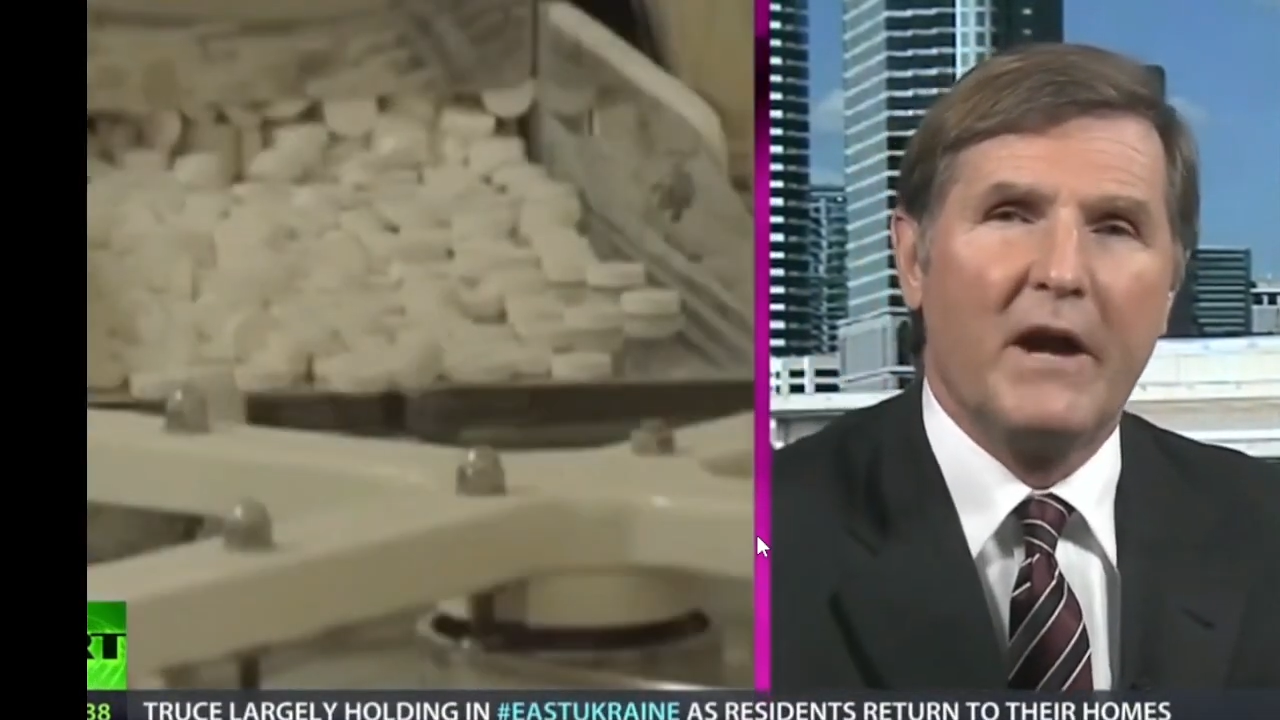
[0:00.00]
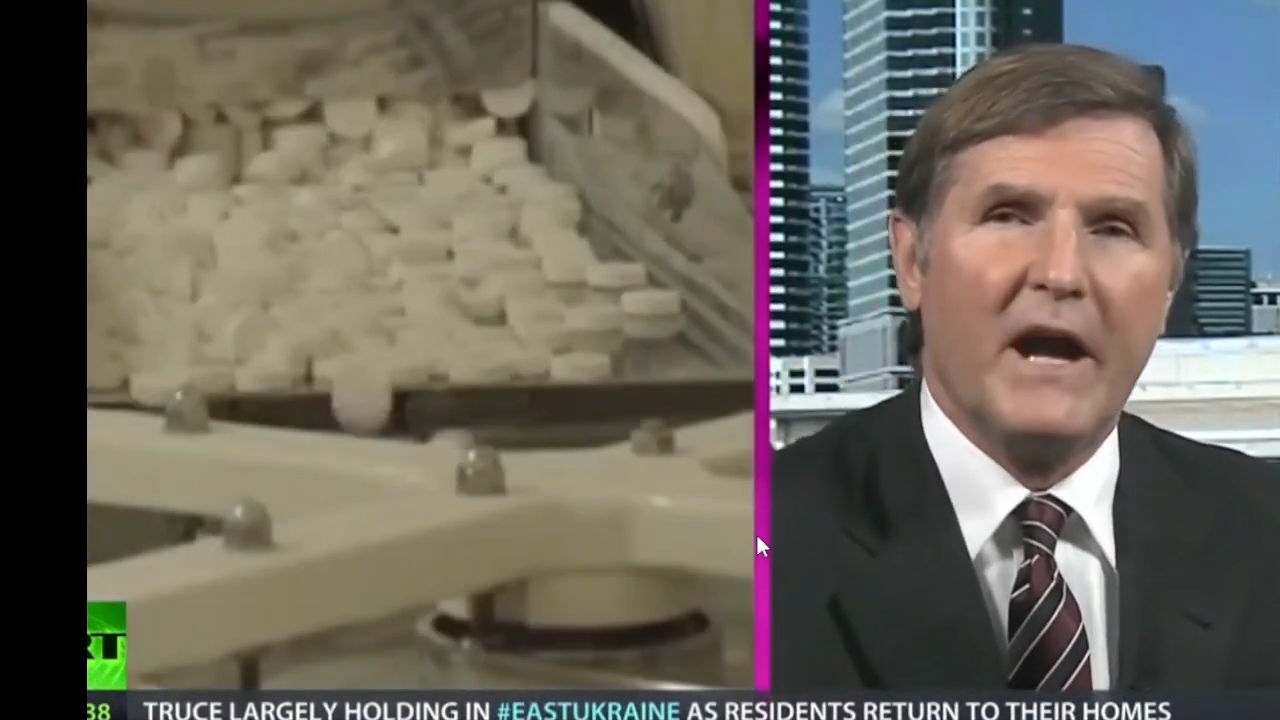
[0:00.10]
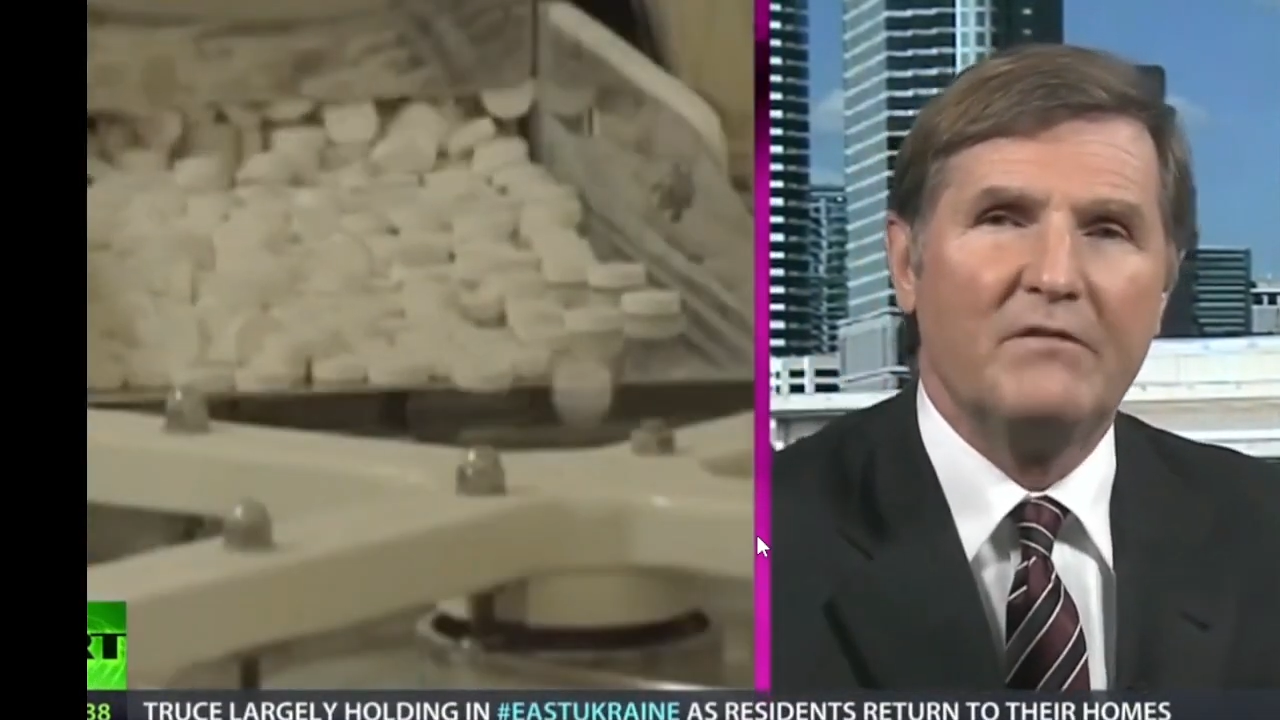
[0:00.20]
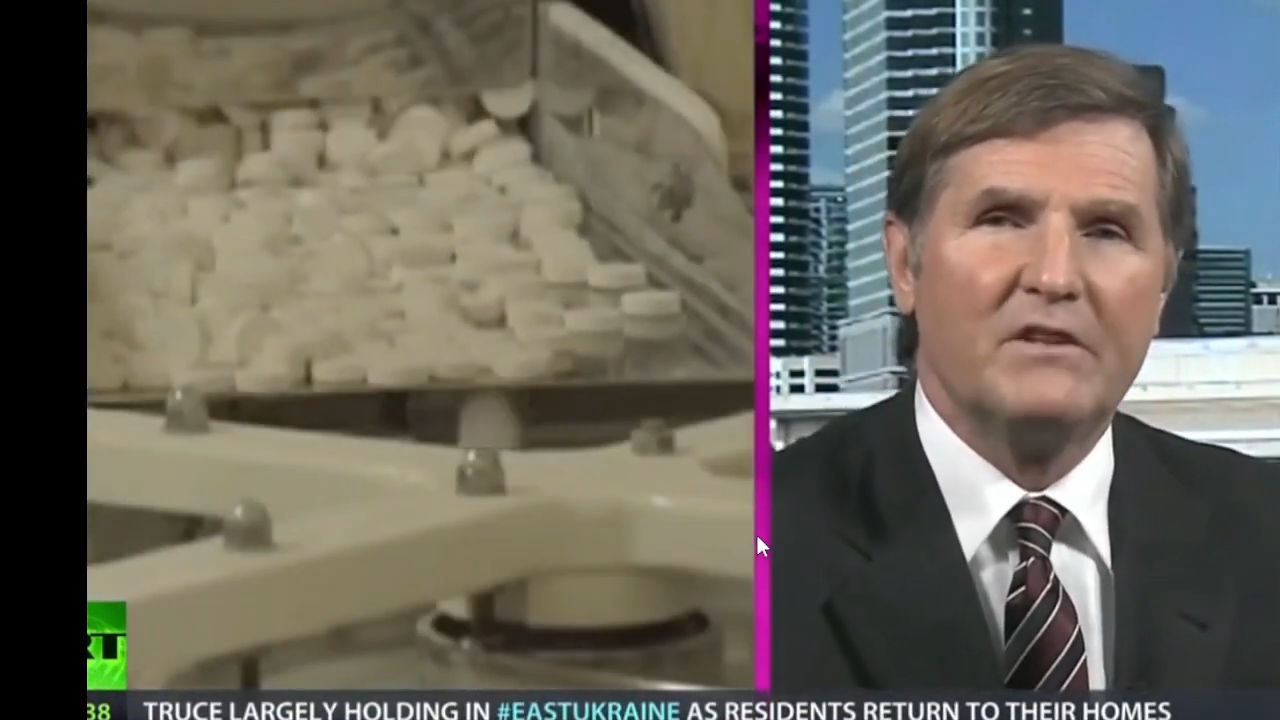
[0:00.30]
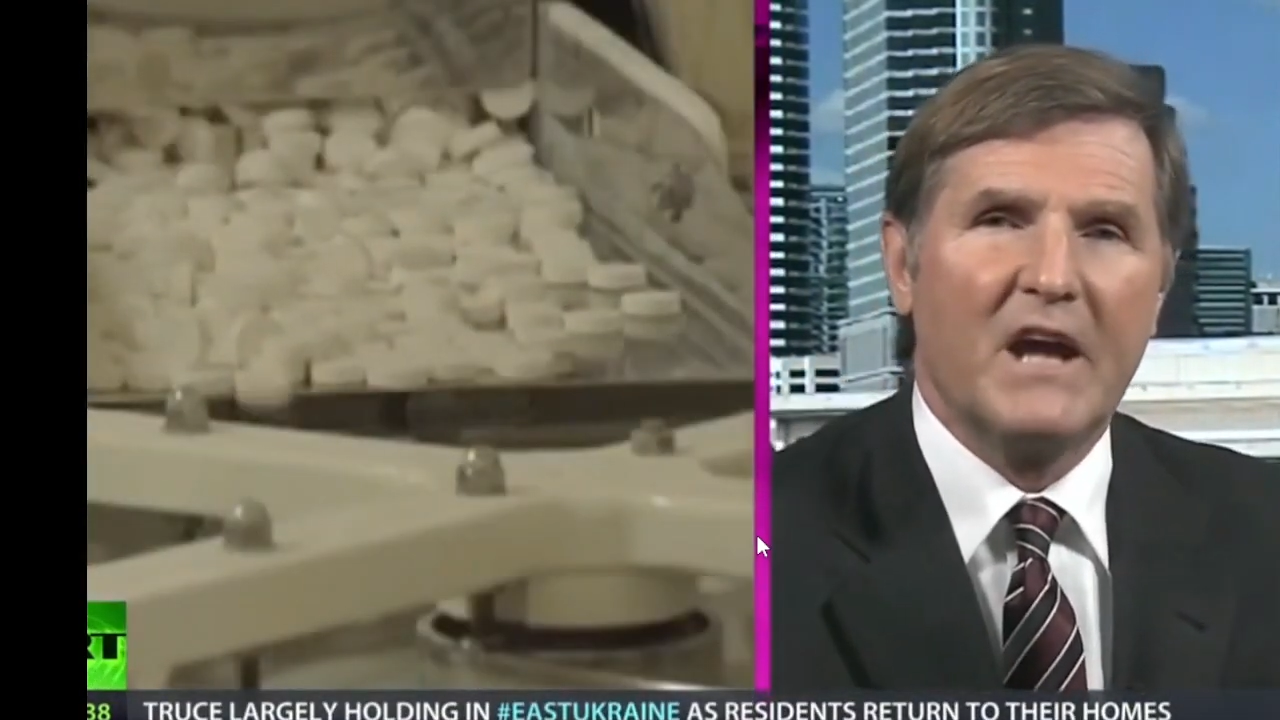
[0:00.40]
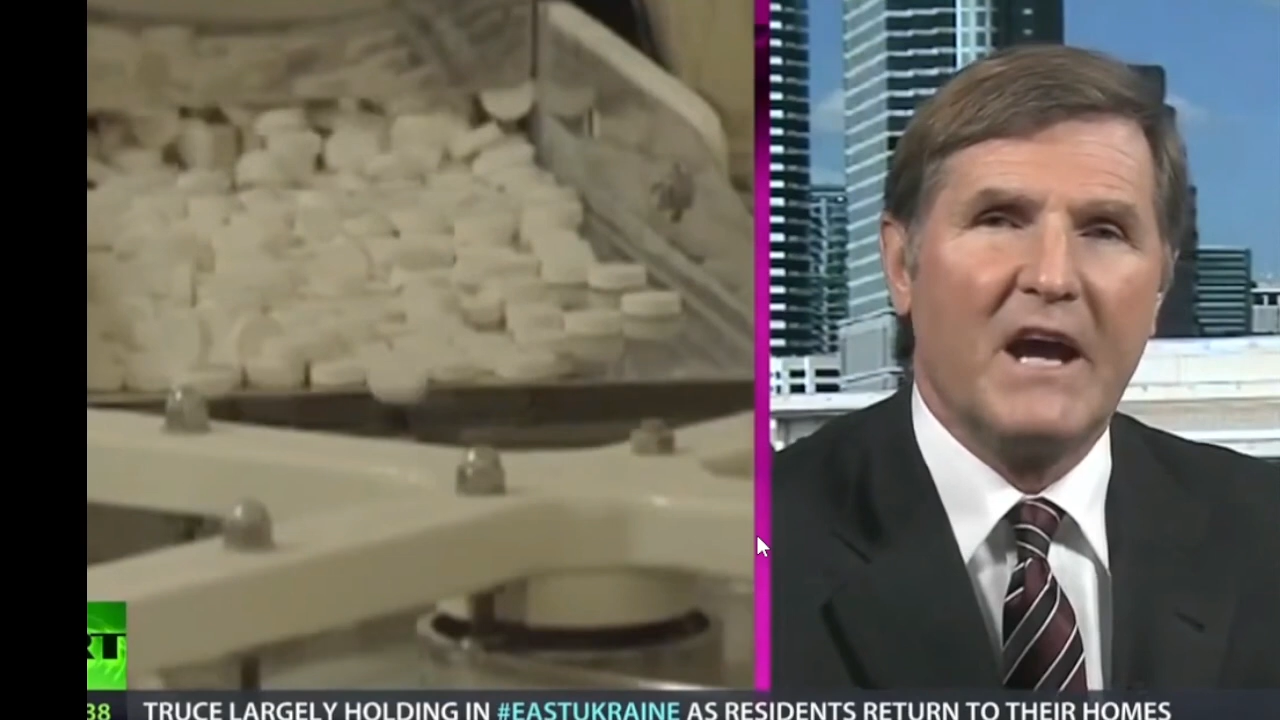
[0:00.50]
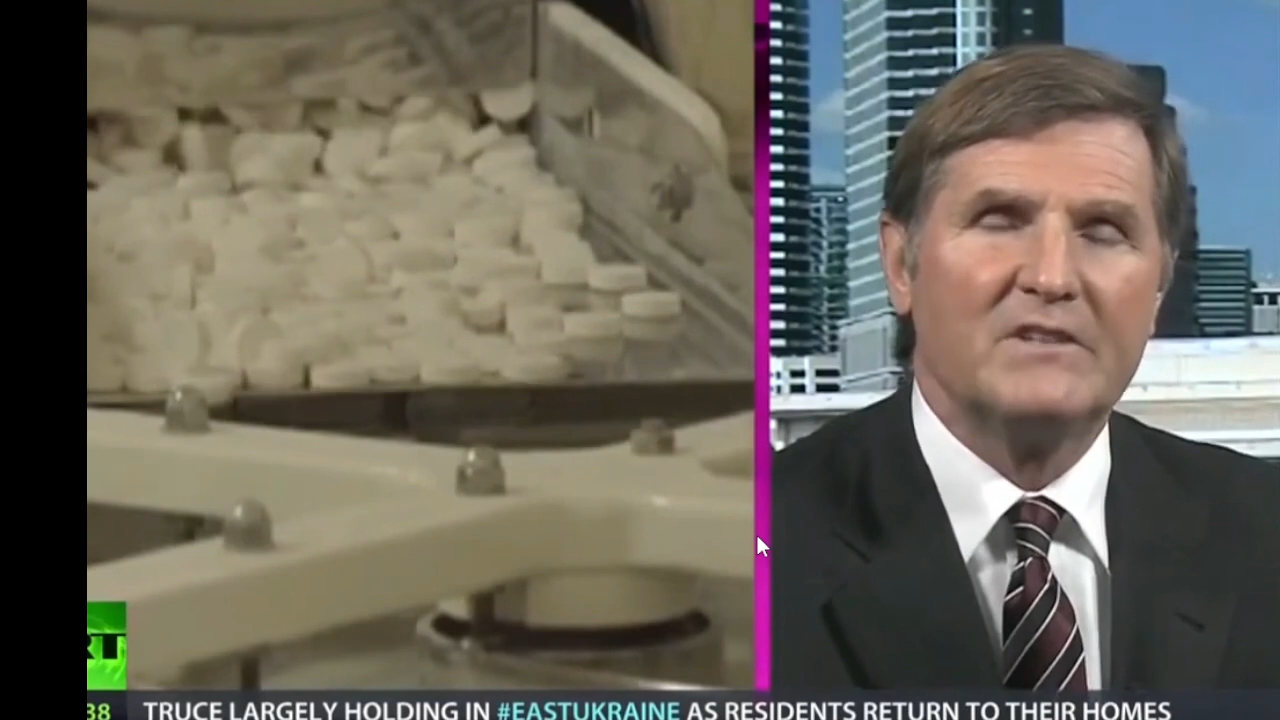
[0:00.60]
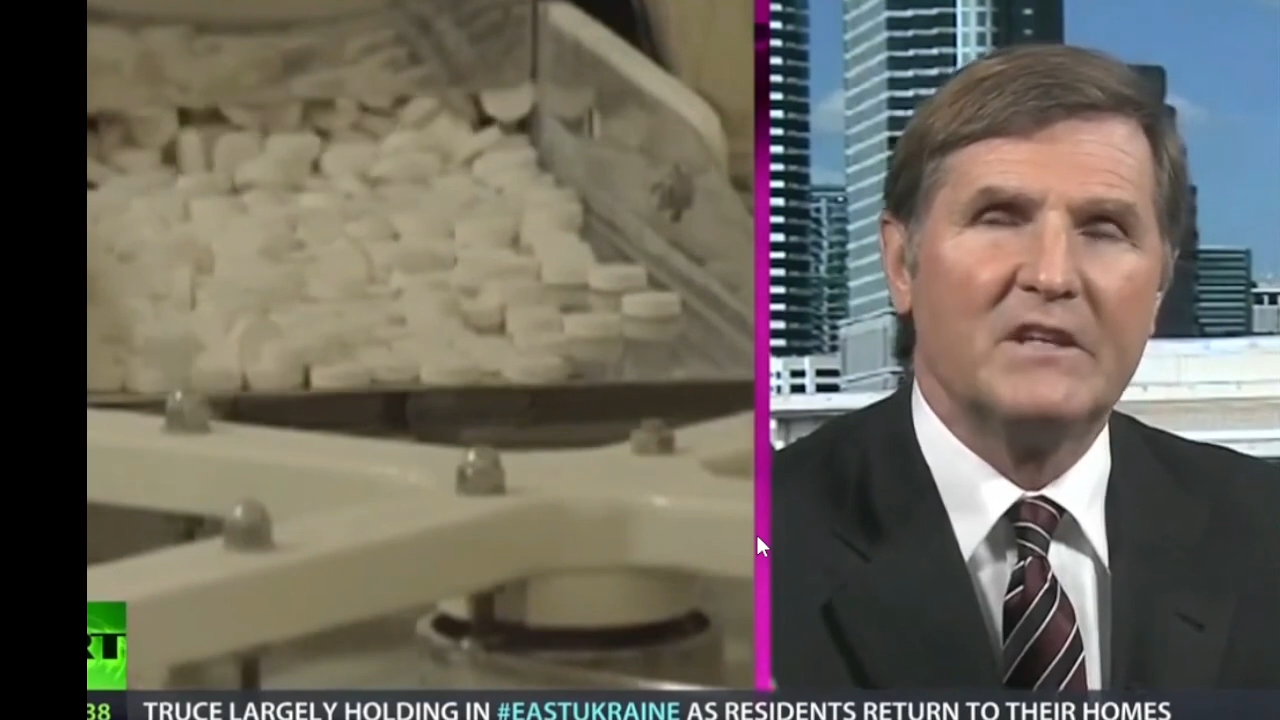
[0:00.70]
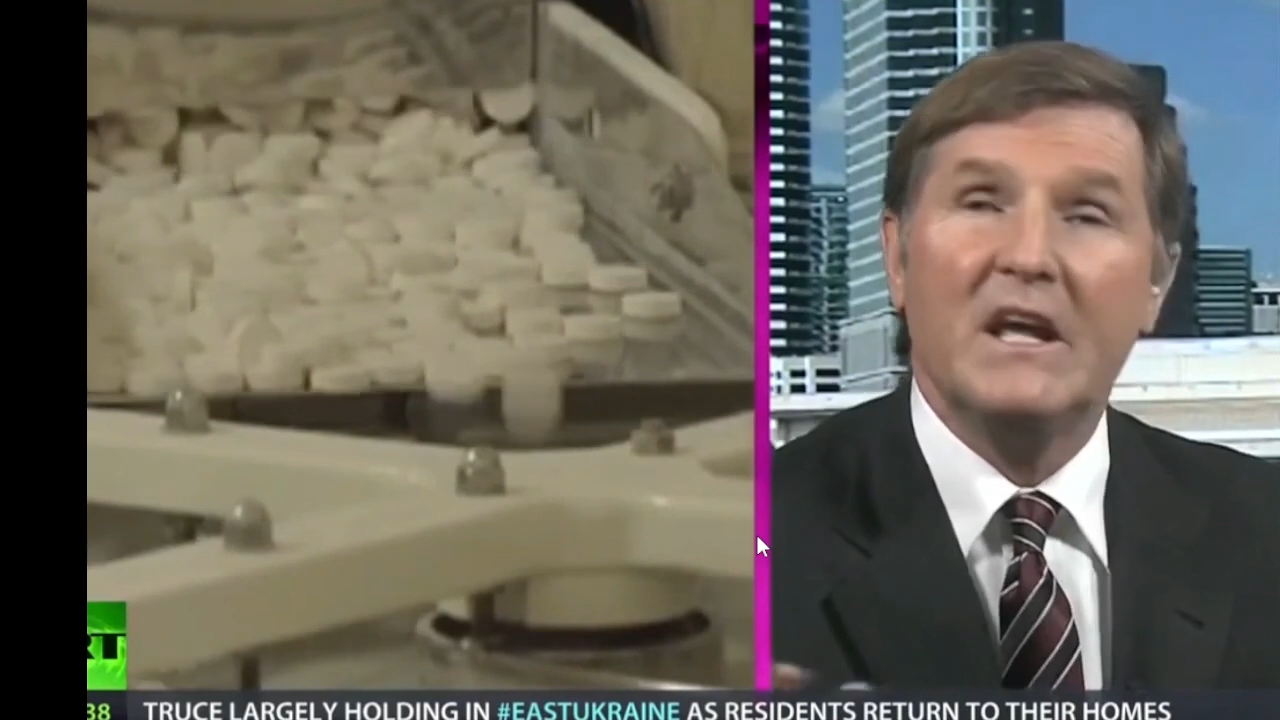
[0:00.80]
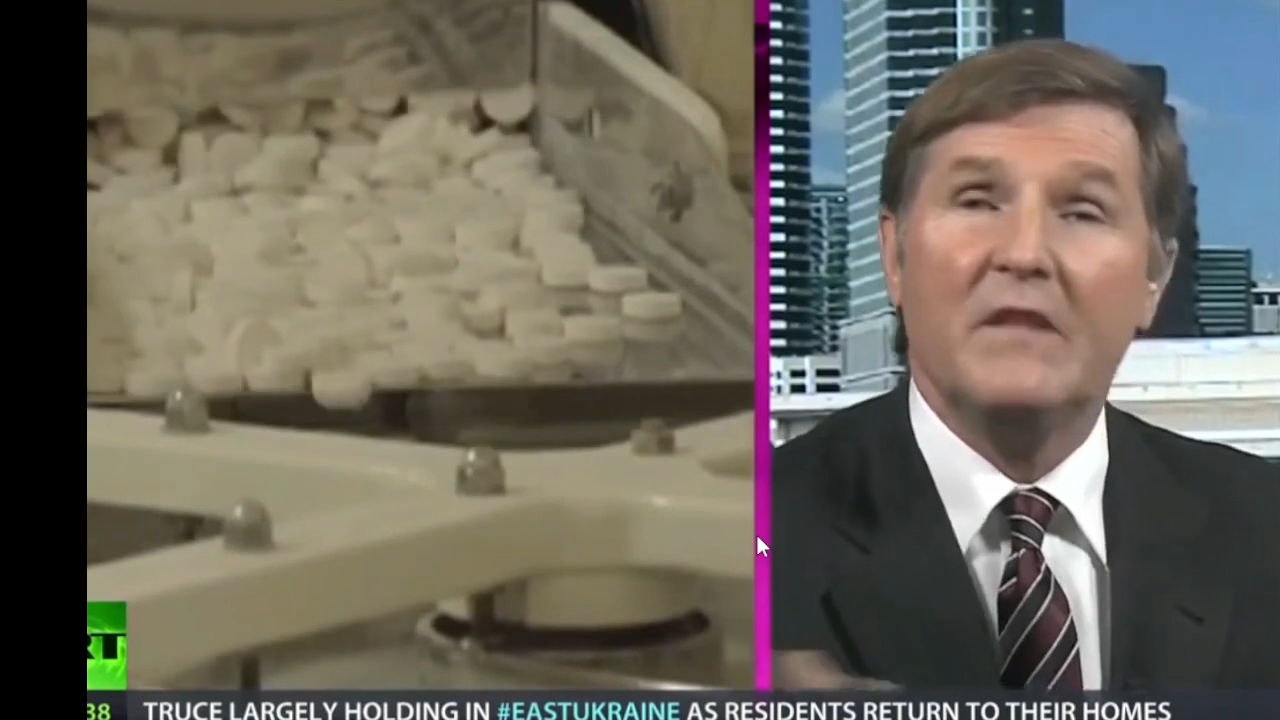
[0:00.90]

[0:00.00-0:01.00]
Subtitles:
advertising